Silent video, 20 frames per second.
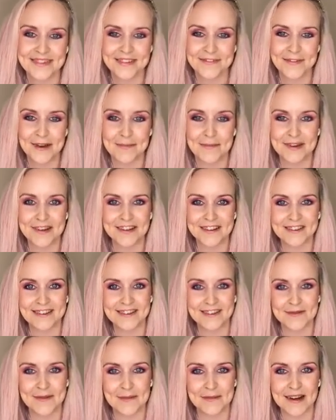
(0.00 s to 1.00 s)

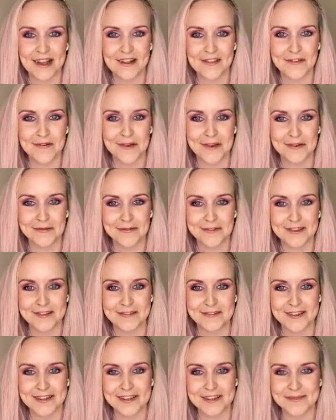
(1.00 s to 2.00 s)
Fabulous. I'm glad you can all
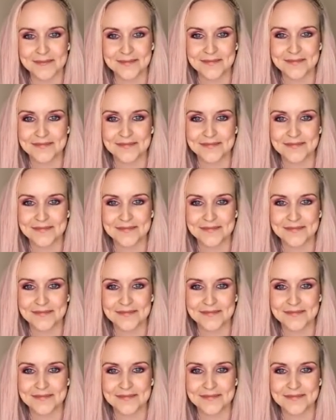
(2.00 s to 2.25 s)
still hear.